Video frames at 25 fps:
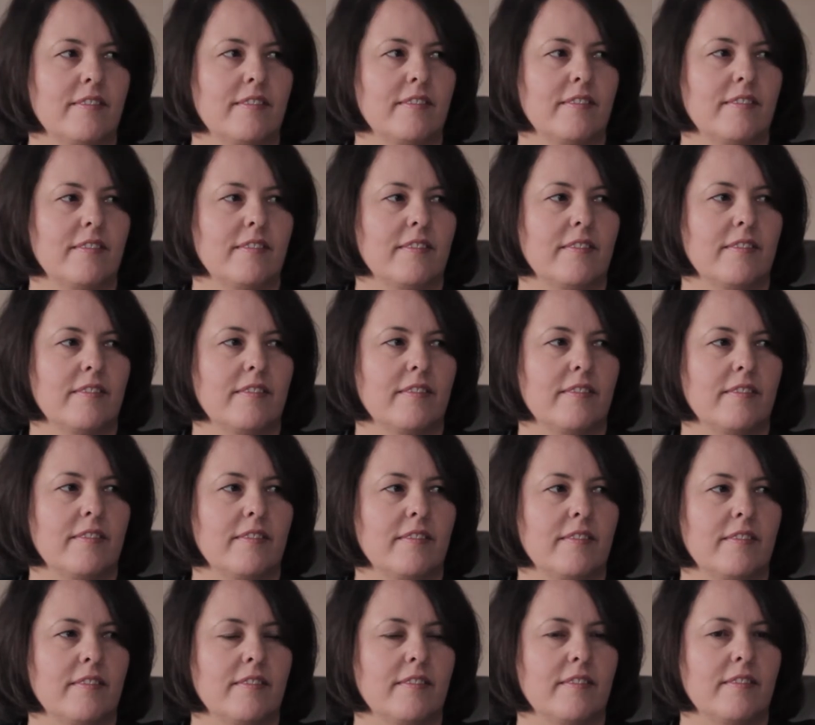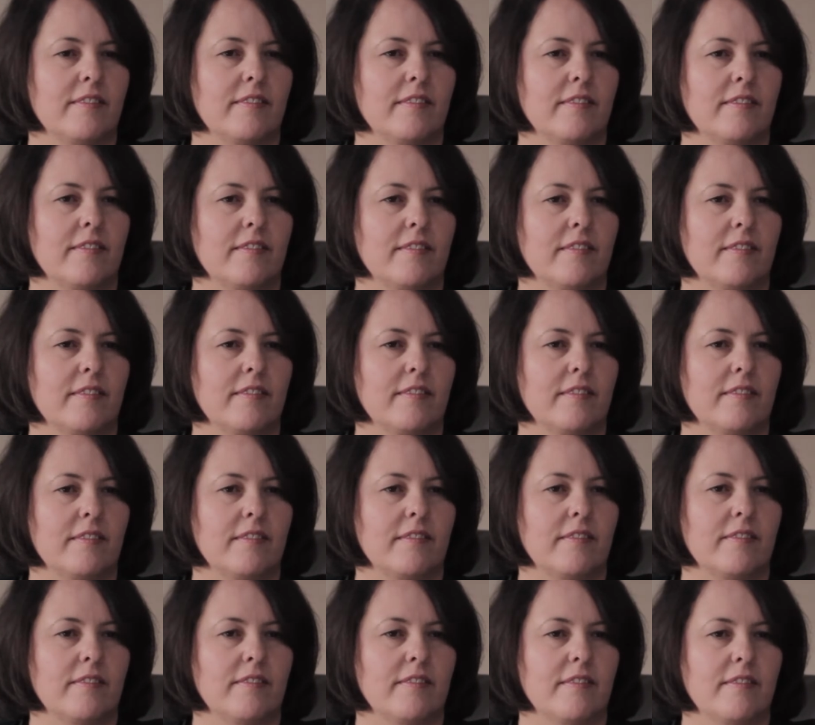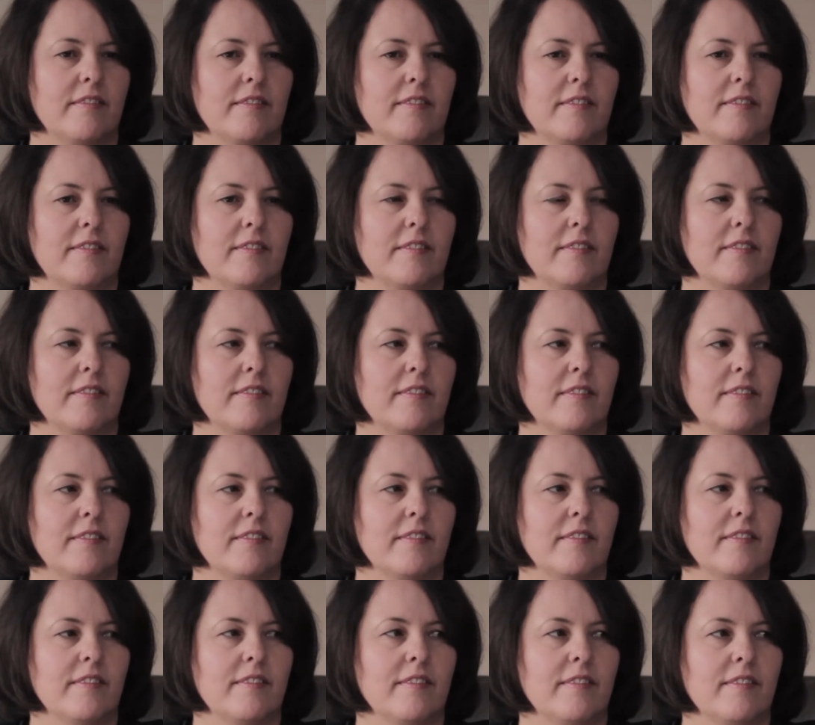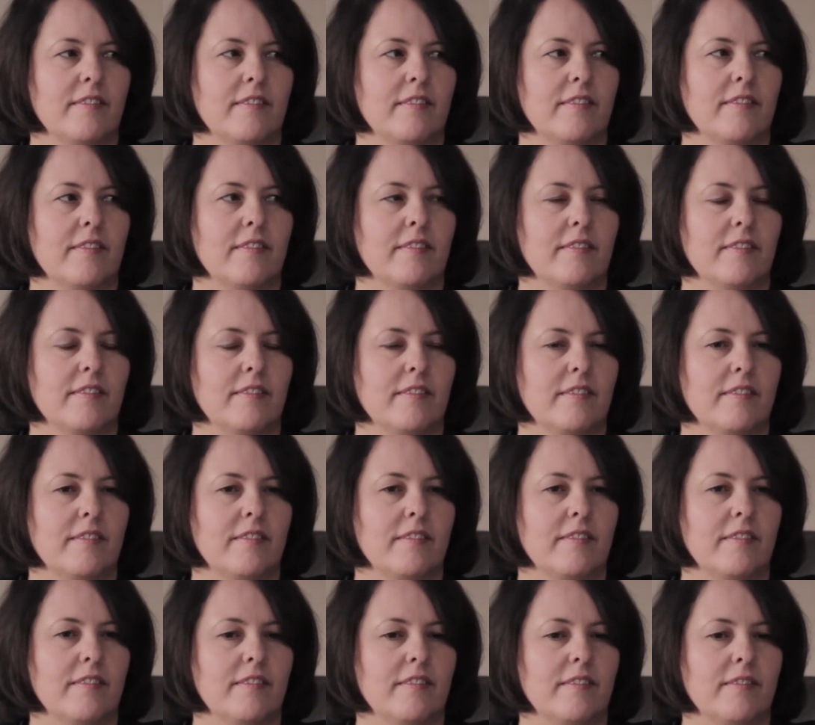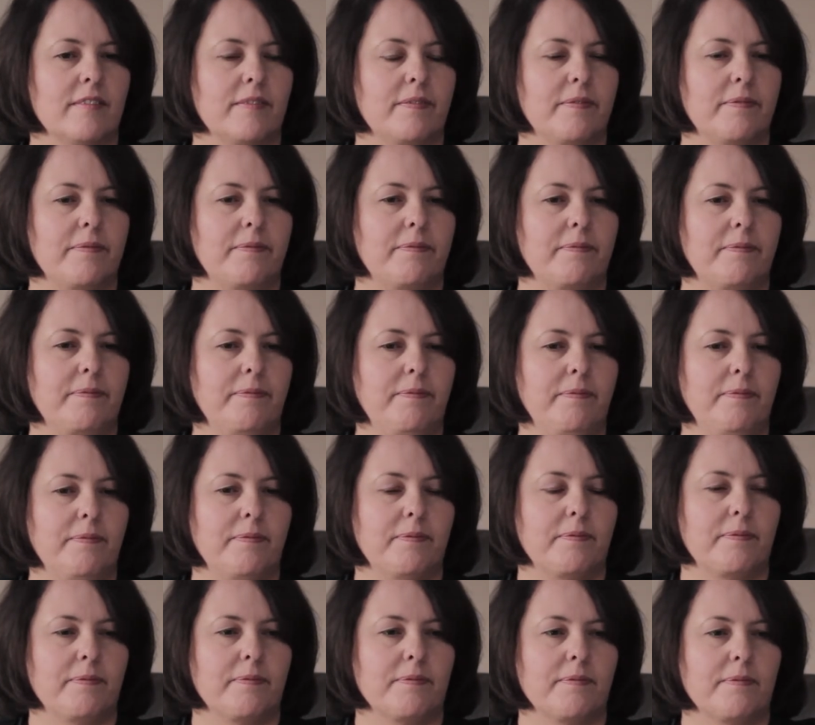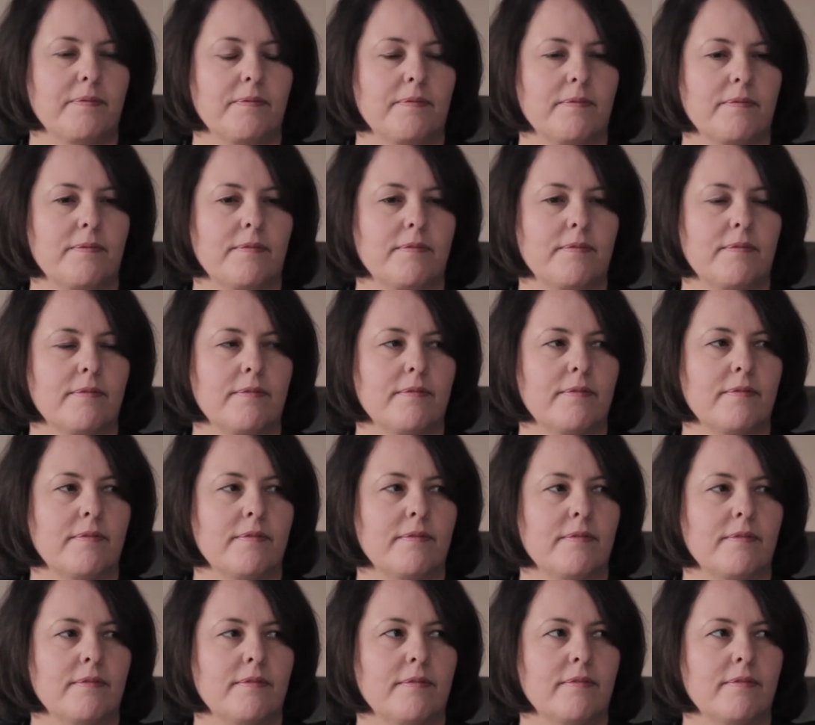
No words are spoken by the person on screen.